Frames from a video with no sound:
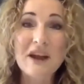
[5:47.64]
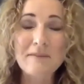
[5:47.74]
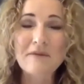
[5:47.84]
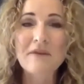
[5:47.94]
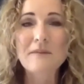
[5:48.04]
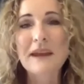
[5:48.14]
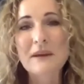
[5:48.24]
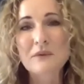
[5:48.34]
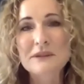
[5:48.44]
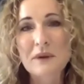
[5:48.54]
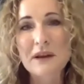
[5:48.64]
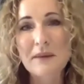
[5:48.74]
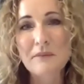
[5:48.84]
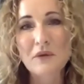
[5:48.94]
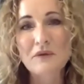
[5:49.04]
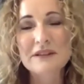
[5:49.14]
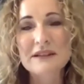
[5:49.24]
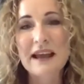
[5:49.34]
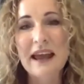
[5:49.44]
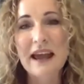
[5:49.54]
jump for me was when I
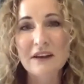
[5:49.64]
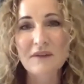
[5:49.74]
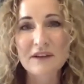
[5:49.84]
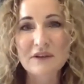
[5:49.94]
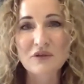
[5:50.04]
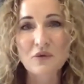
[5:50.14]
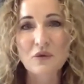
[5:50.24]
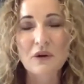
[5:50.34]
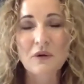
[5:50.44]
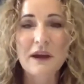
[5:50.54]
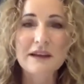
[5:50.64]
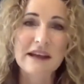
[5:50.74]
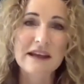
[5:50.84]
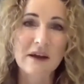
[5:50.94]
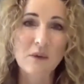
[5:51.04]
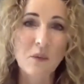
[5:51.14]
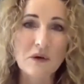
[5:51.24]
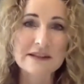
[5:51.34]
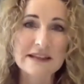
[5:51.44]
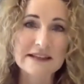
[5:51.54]
moved out of editorial. I
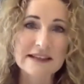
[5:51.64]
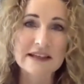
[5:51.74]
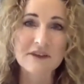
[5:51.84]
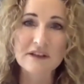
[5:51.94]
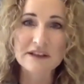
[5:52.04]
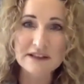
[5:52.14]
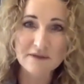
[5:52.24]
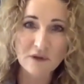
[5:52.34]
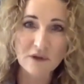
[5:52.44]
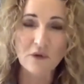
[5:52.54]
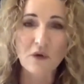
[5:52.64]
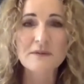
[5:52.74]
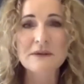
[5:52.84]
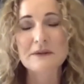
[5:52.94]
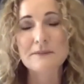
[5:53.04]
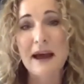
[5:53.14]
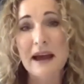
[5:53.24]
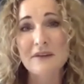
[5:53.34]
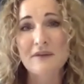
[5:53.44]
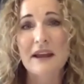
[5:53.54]
was the executive editor for the group, so I was
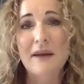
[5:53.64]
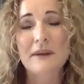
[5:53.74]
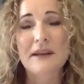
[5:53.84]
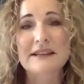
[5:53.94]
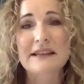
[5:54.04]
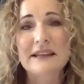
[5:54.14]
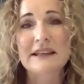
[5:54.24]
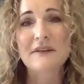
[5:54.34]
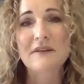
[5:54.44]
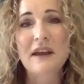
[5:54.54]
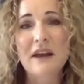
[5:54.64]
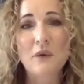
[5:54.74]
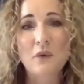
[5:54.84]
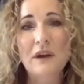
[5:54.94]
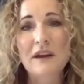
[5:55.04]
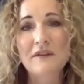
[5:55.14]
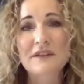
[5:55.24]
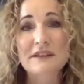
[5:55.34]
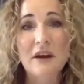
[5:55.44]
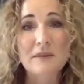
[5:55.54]
part of the company executive working
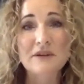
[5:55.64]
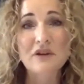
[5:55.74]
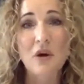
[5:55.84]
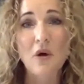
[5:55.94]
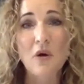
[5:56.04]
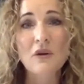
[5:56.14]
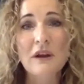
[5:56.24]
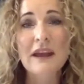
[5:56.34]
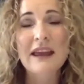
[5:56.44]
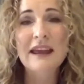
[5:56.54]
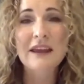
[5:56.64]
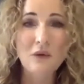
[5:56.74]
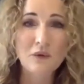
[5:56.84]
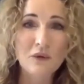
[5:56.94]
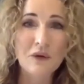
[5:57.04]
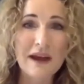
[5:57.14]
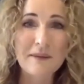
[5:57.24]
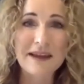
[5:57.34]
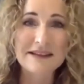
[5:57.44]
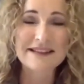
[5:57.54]
for Simon Tong, who
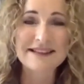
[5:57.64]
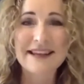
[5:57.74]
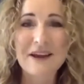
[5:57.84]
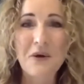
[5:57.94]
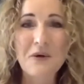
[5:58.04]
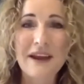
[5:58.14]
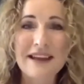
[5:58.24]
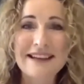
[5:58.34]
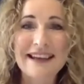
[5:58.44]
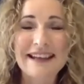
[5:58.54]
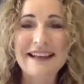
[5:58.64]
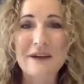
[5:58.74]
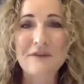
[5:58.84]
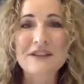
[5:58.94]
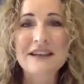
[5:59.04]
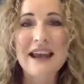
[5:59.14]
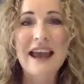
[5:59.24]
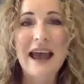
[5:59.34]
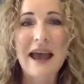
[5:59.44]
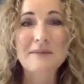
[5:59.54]
as the CEO, and he left.
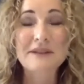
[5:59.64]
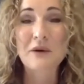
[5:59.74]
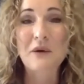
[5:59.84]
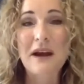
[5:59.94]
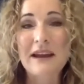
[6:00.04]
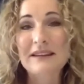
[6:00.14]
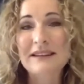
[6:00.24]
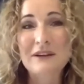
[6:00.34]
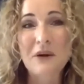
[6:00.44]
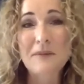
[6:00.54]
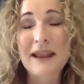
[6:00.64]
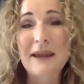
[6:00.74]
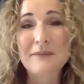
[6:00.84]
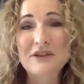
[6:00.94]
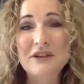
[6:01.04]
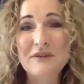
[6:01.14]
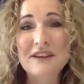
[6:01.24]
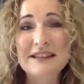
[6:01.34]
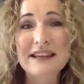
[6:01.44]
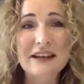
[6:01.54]
So I, became the chief
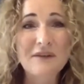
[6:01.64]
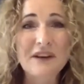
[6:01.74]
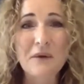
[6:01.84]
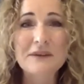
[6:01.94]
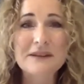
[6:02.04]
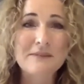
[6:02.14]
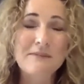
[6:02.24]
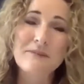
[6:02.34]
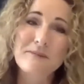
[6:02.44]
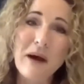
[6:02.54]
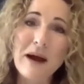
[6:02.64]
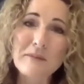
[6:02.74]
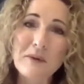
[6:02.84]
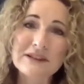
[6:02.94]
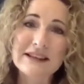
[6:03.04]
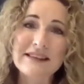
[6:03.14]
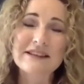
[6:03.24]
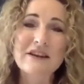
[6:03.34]
executive, and I was my boss